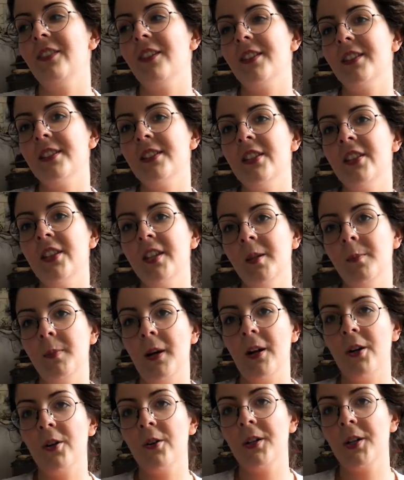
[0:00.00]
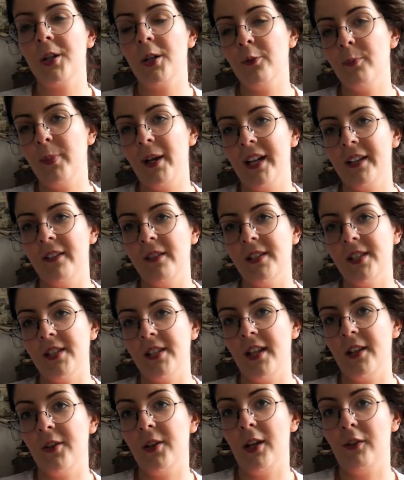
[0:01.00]
This is the thing about going off patterns
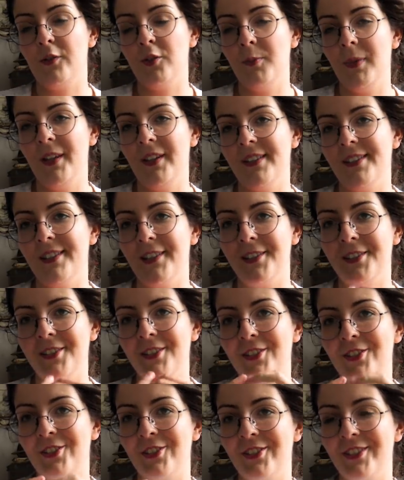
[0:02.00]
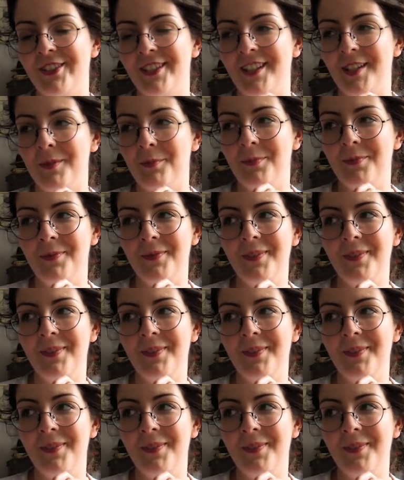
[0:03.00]
that you have to make design decisions and I'm